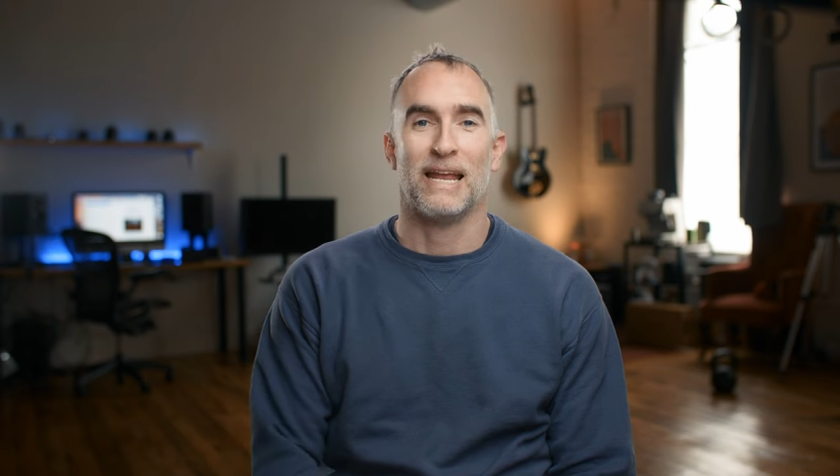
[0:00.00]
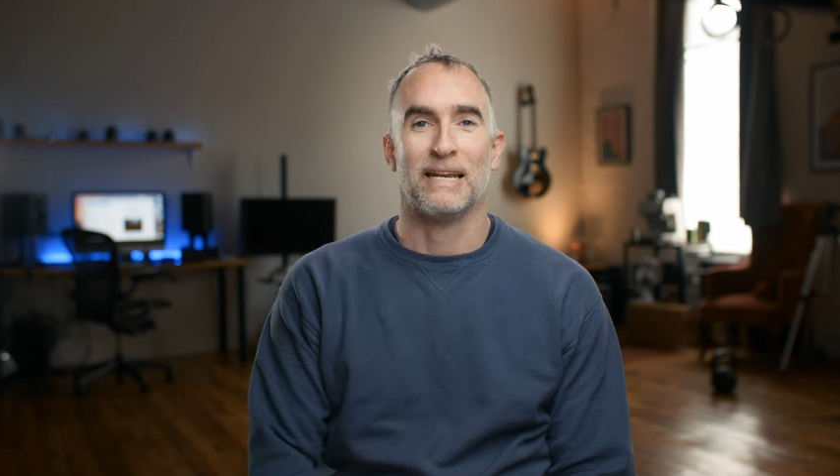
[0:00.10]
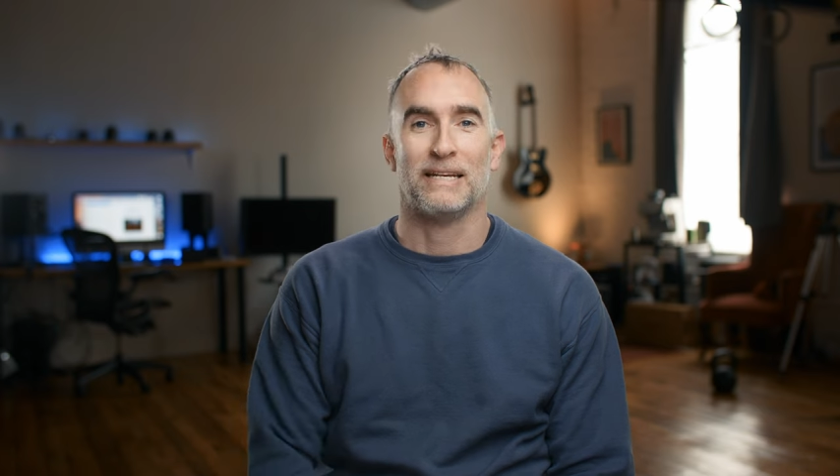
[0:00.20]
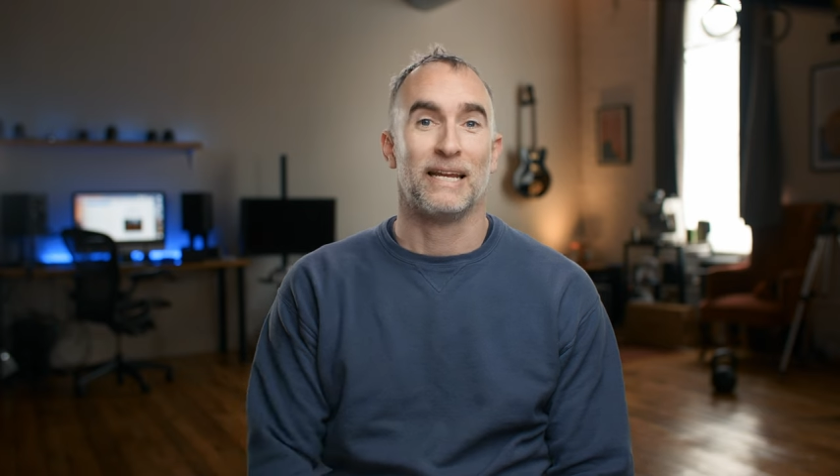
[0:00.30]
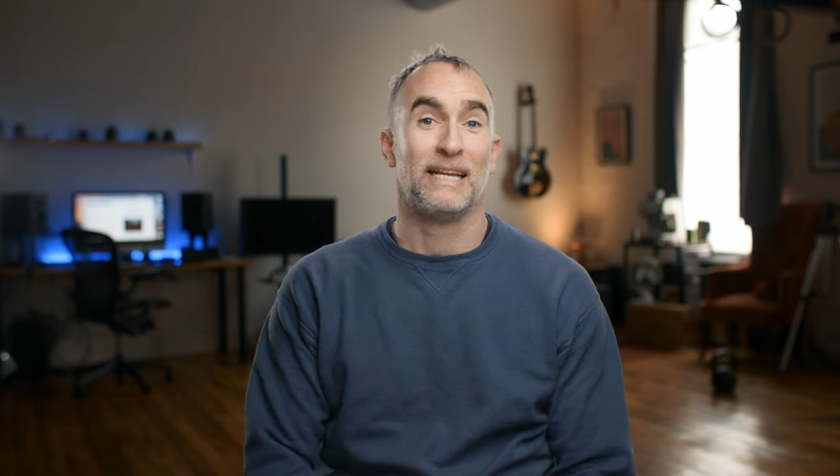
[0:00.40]

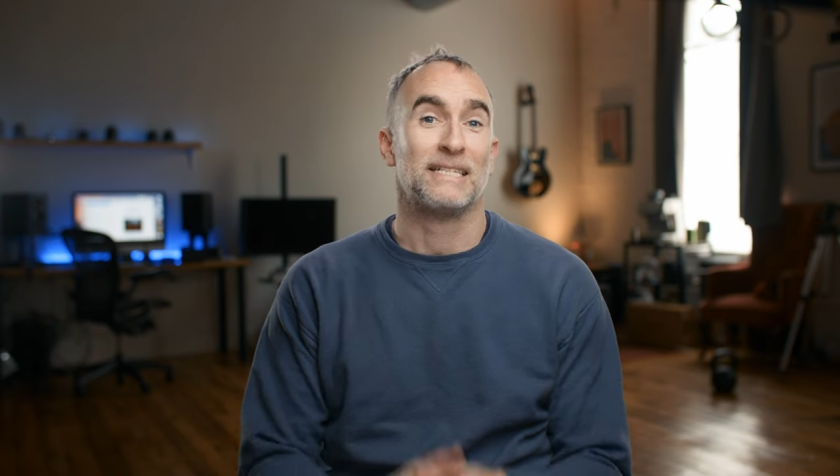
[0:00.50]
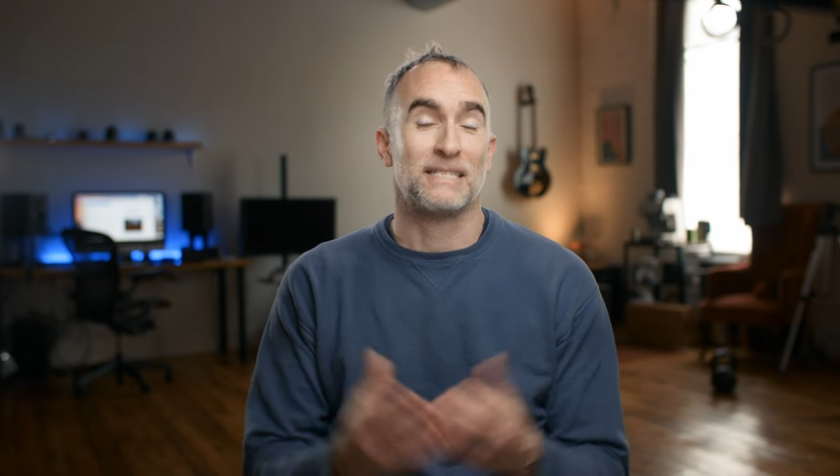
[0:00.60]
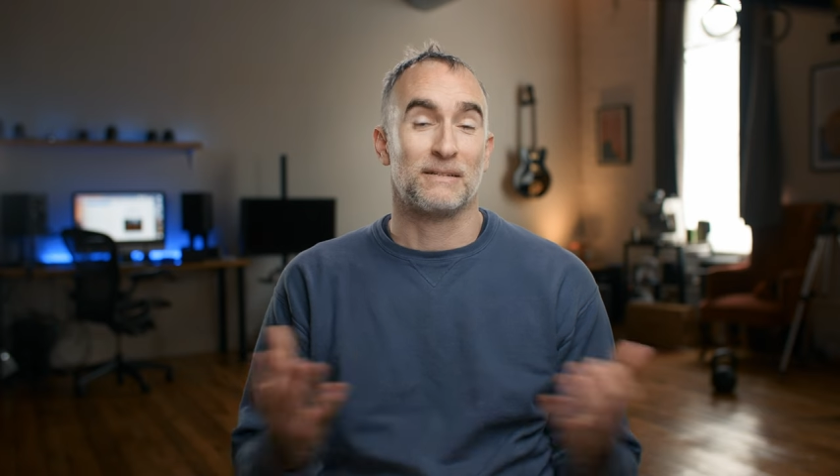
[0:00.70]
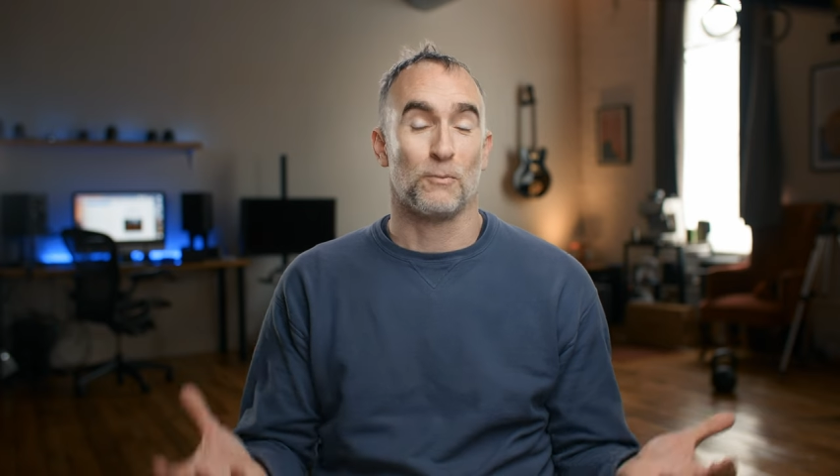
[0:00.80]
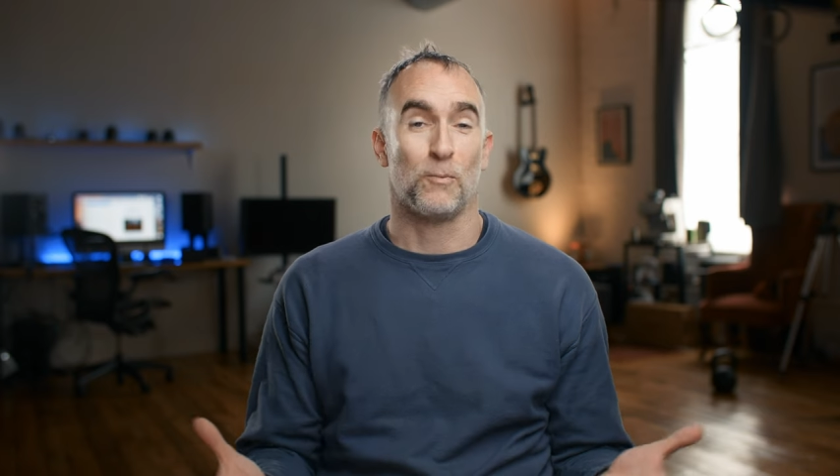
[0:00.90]
and I
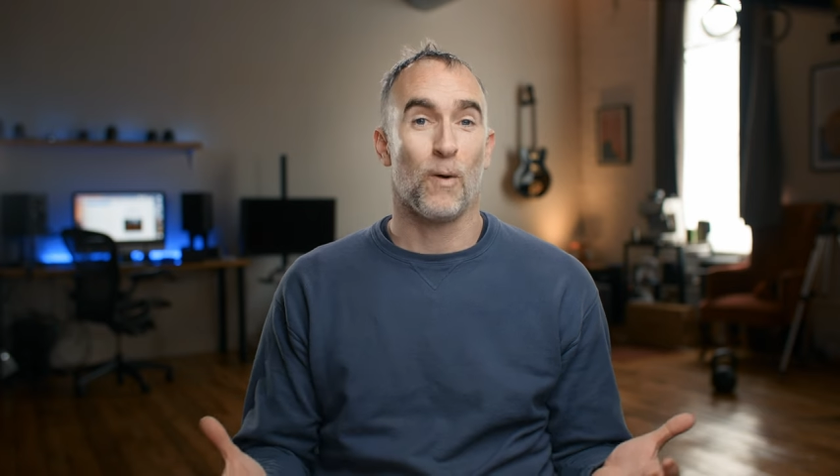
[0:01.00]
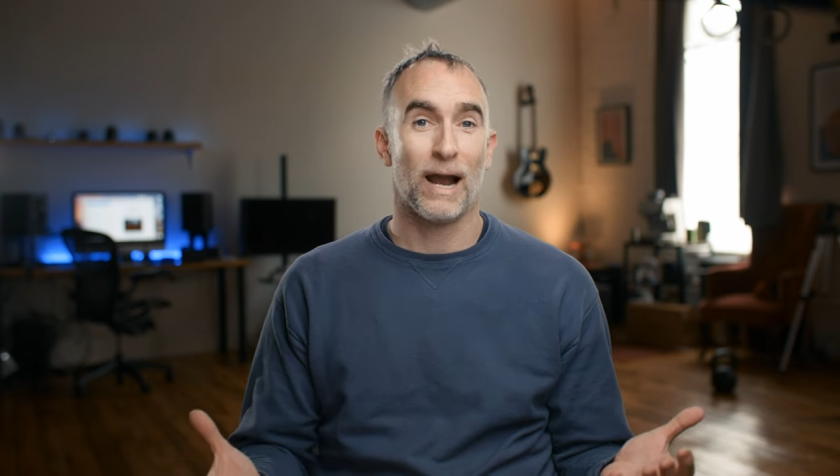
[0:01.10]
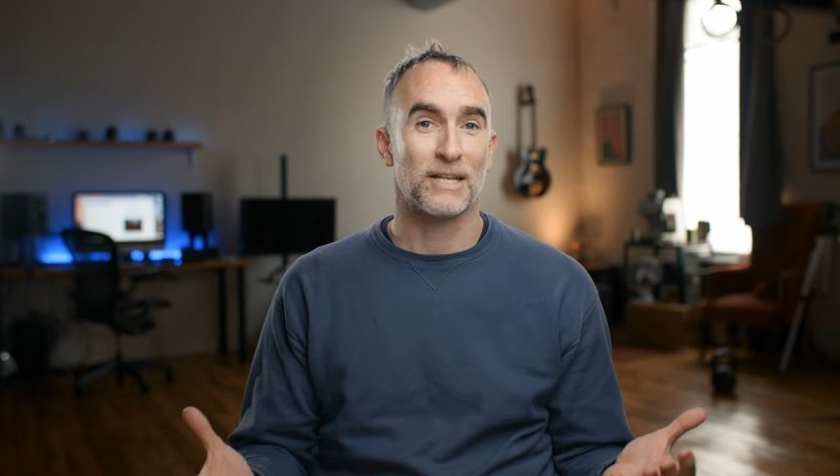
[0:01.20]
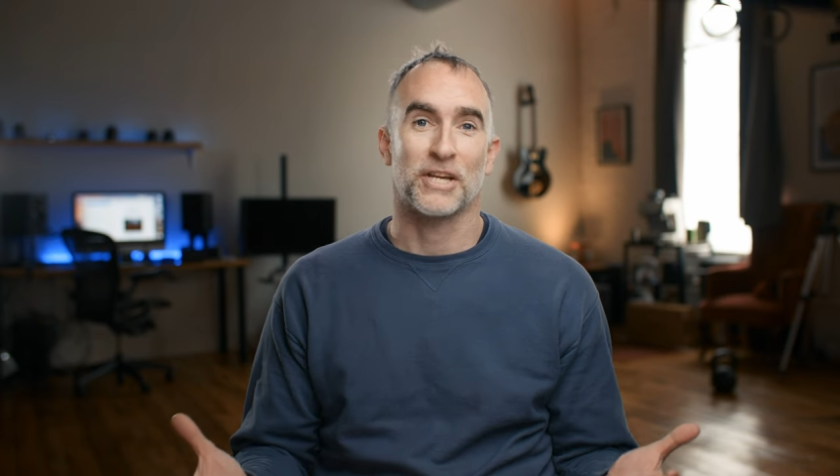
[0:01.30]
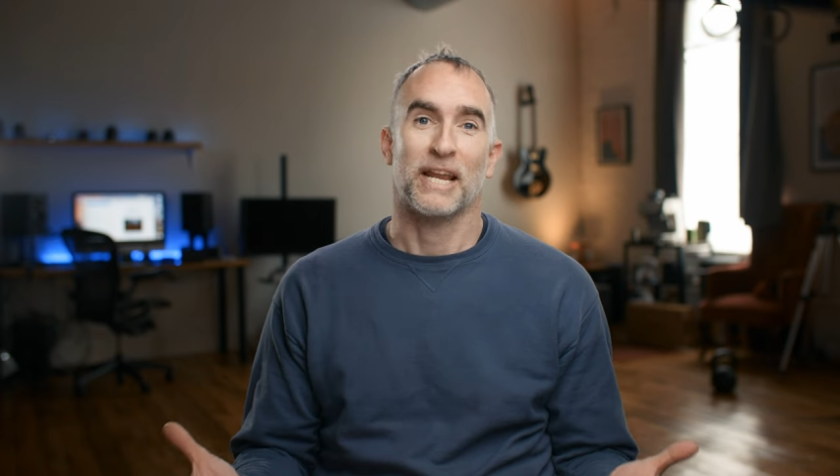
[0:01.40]
guess
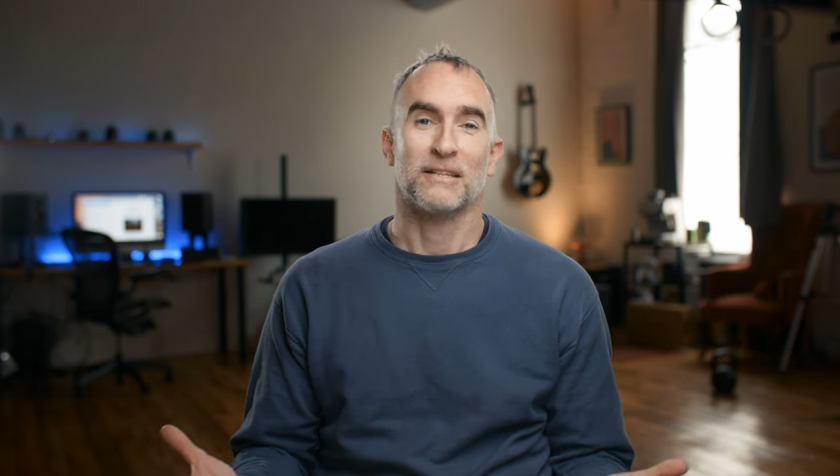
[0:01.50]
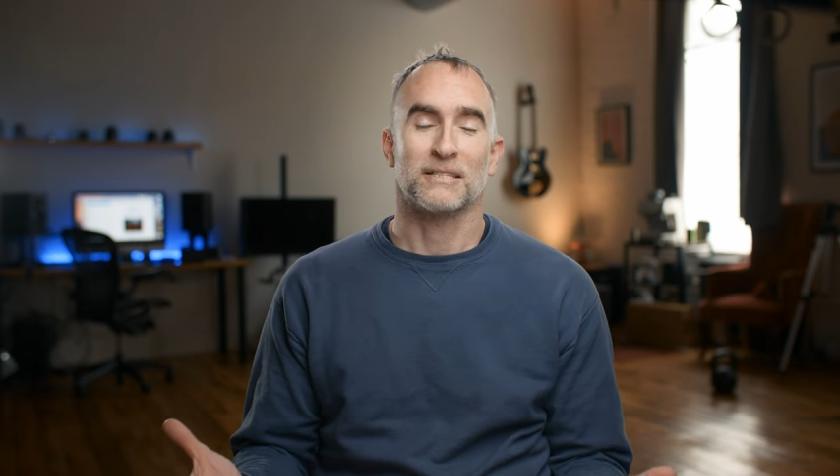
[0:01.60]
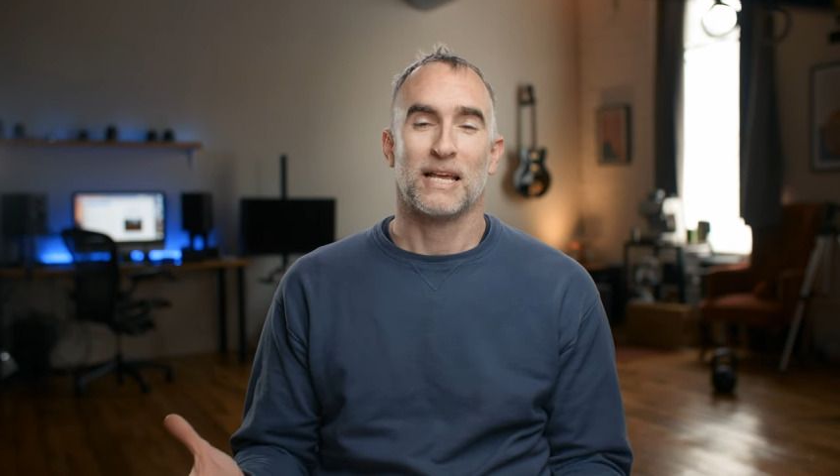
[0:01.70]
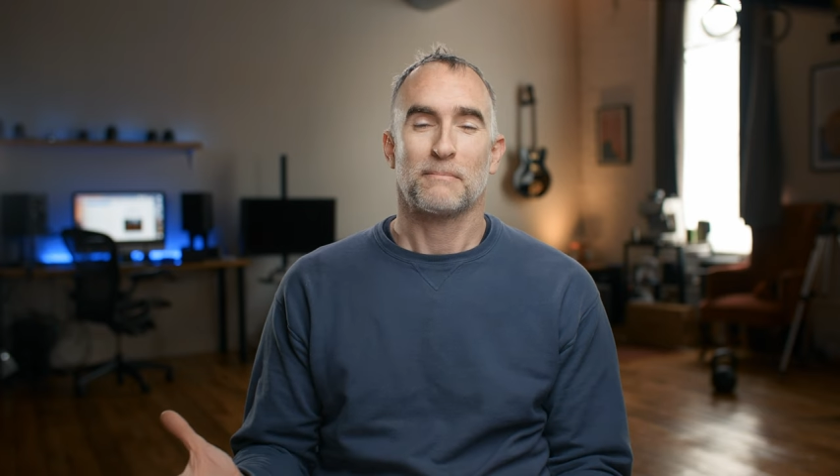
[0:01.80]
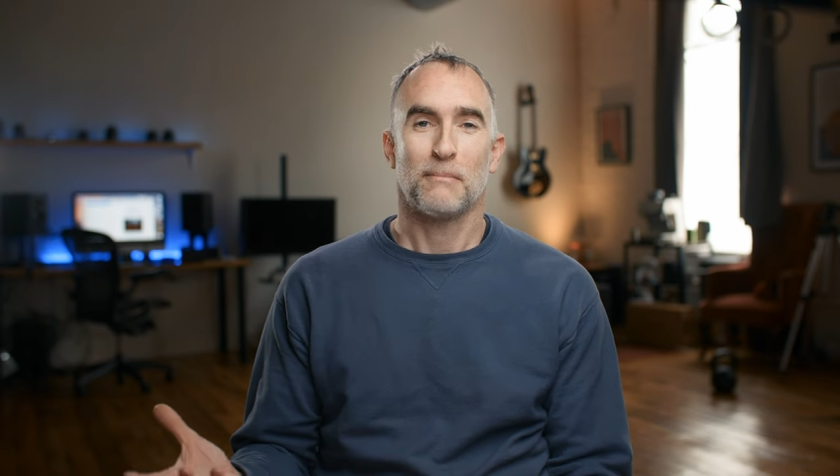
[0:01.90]
why channels
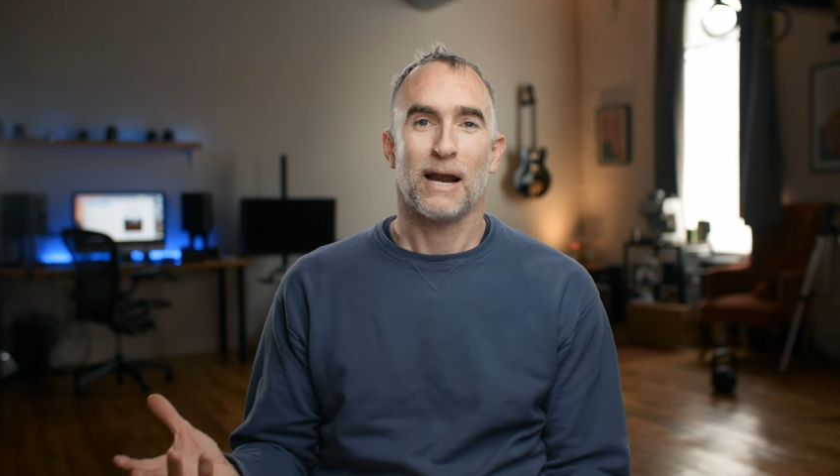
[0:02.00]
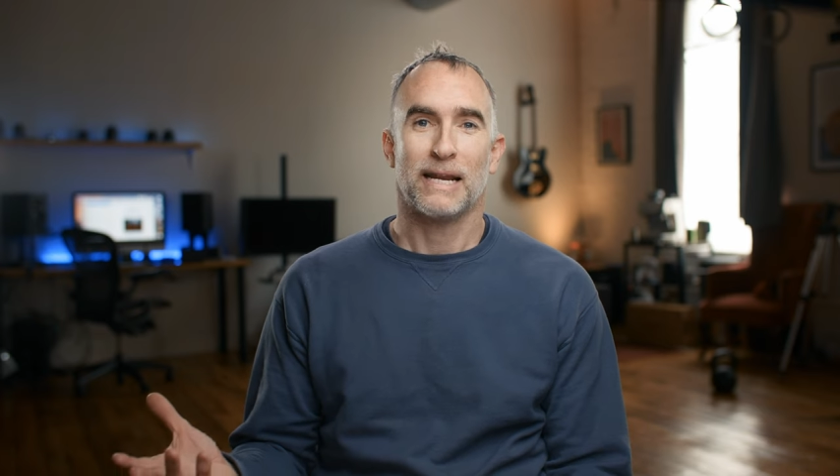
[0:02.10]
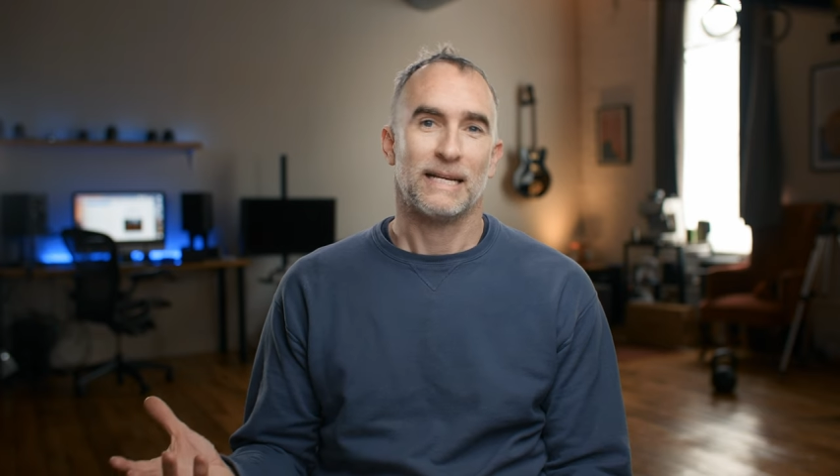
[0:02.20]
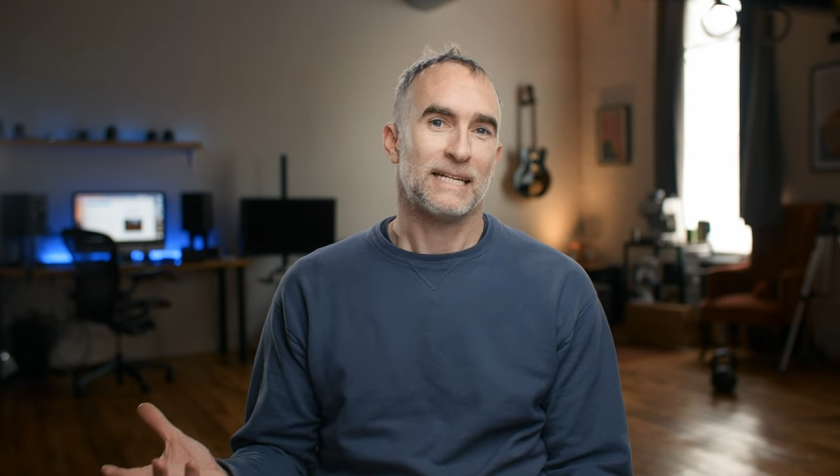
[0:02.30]
like mine